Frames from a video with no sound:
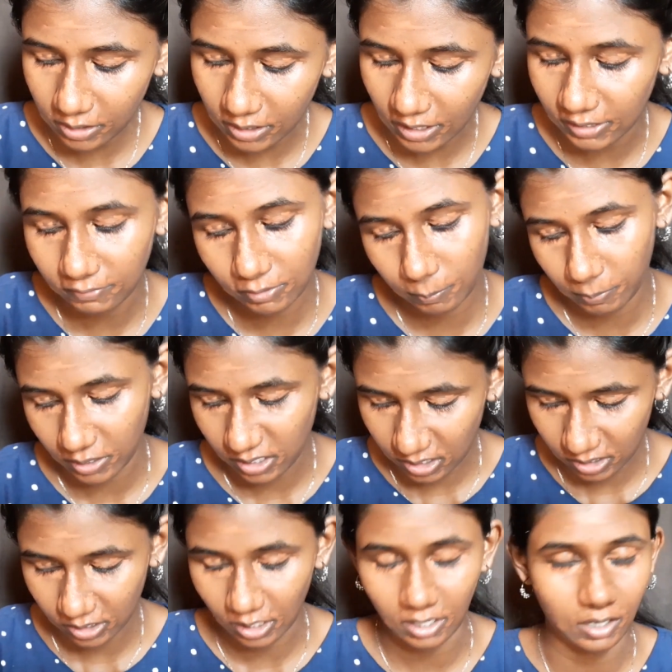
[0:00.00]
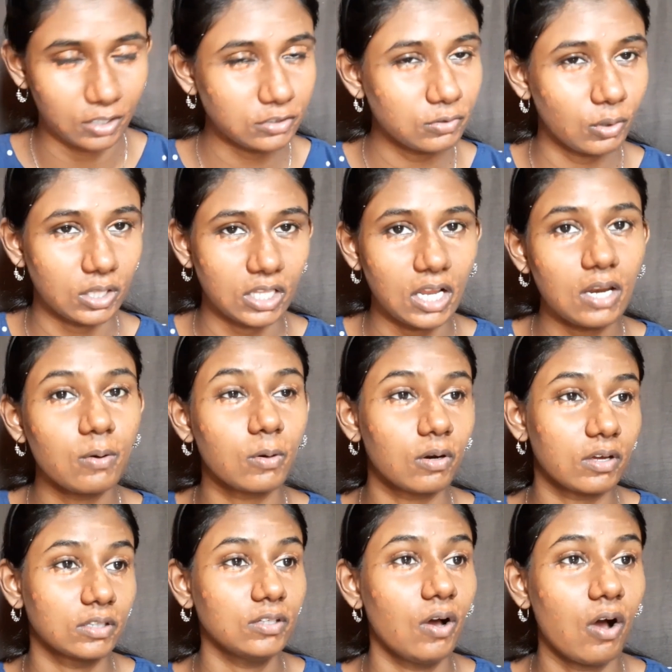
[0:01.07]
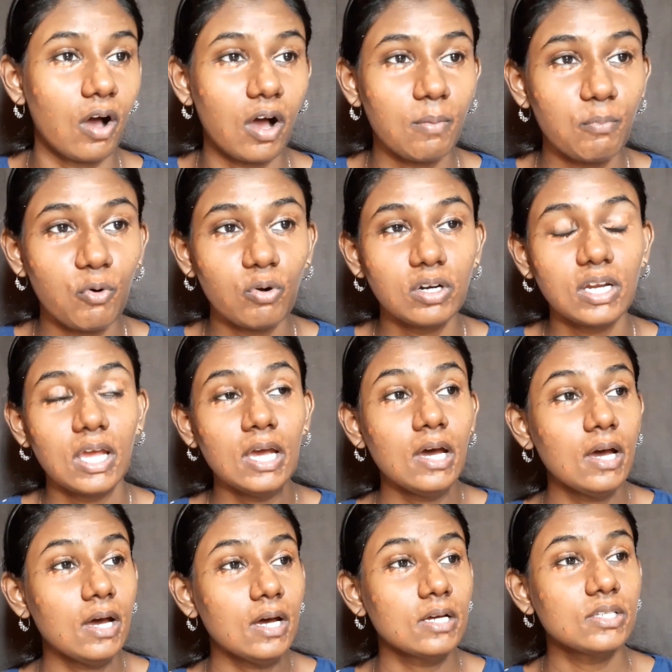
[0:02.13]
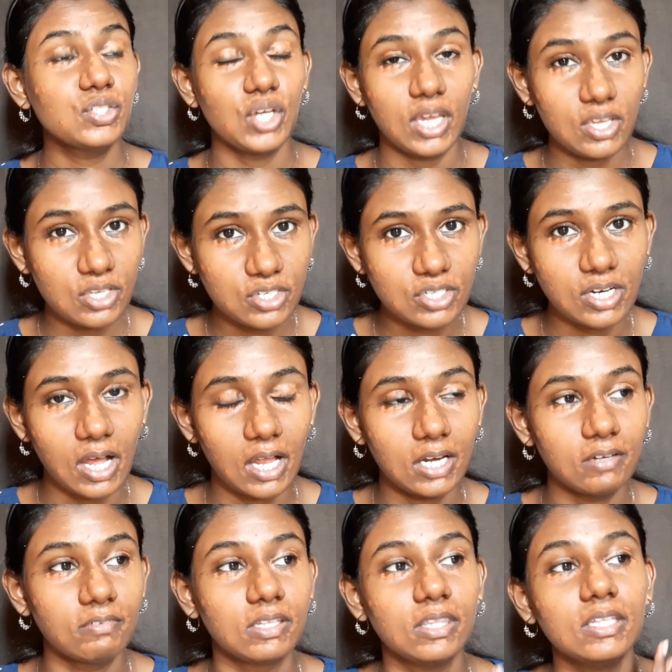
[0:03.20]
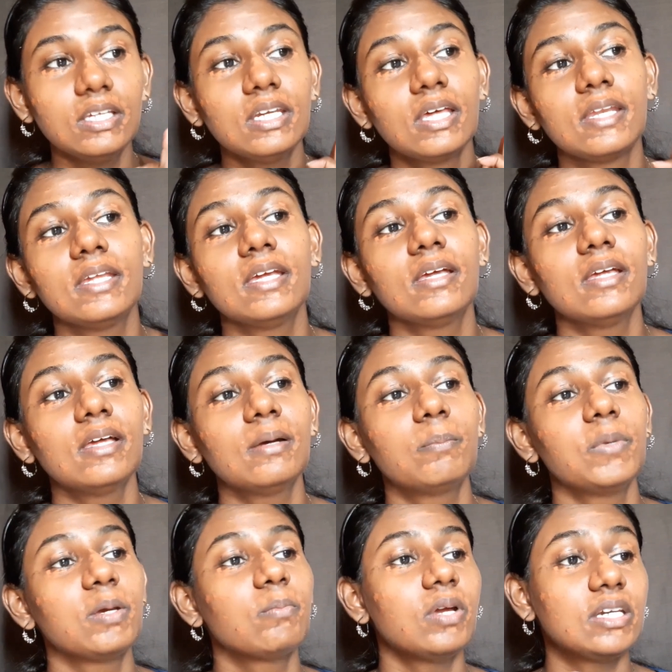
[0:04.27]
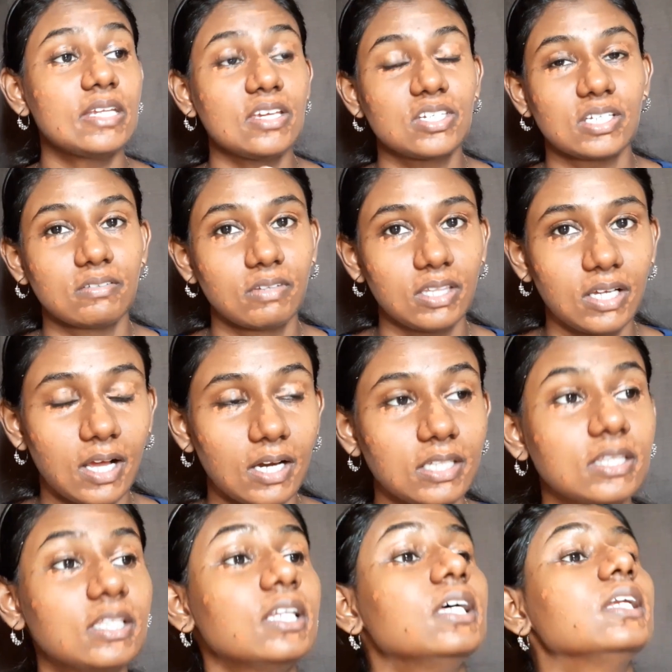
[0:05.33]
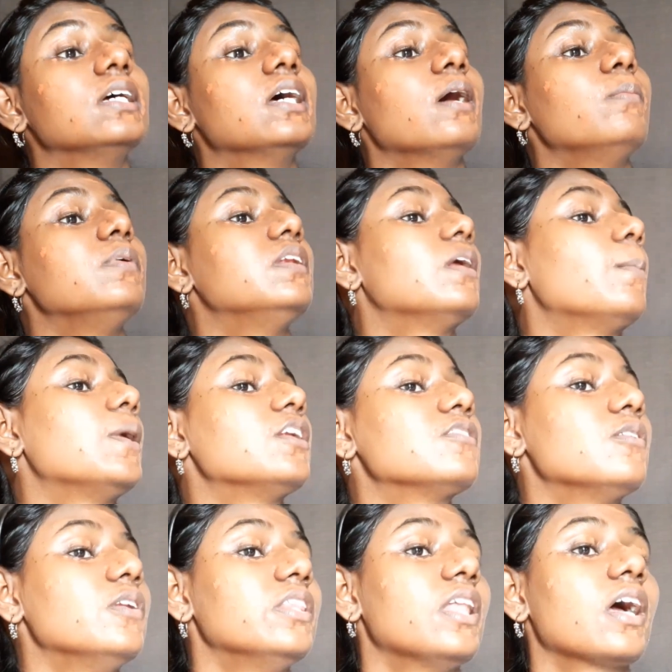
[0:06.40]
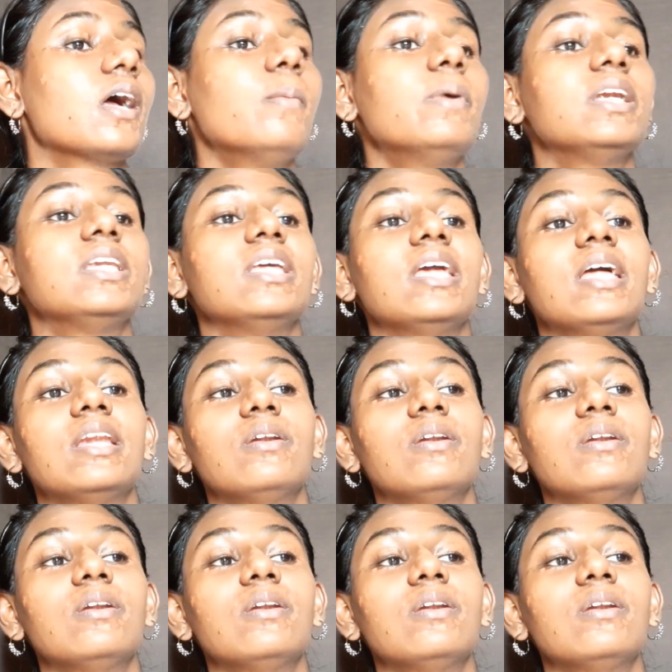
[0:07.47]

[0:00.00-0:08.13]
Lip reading: deliver a baby. So, if you have a hormone change, you can get a pigmentation. But, you can get a pigmentation. So, if you